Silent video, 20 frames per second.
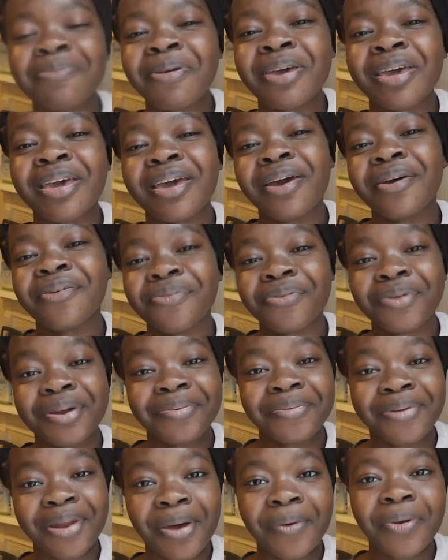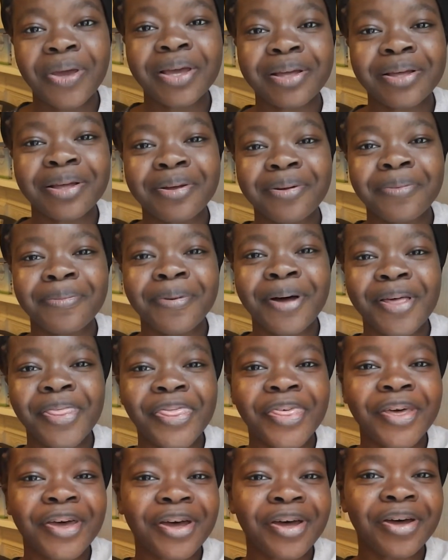be free flowing.
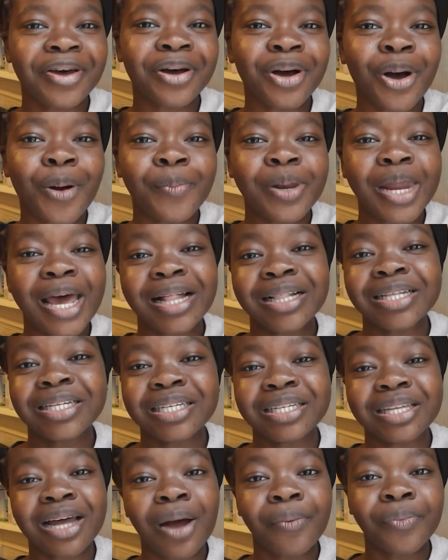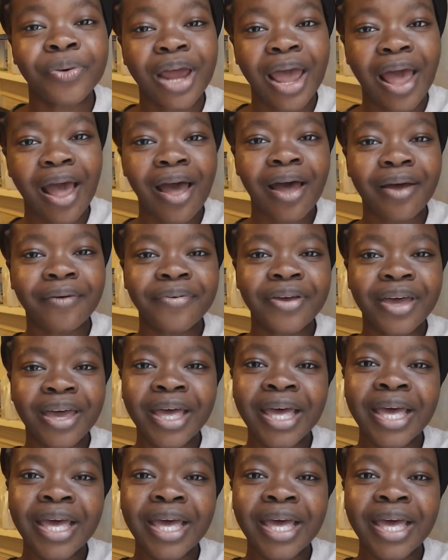But the commonality that I wanna have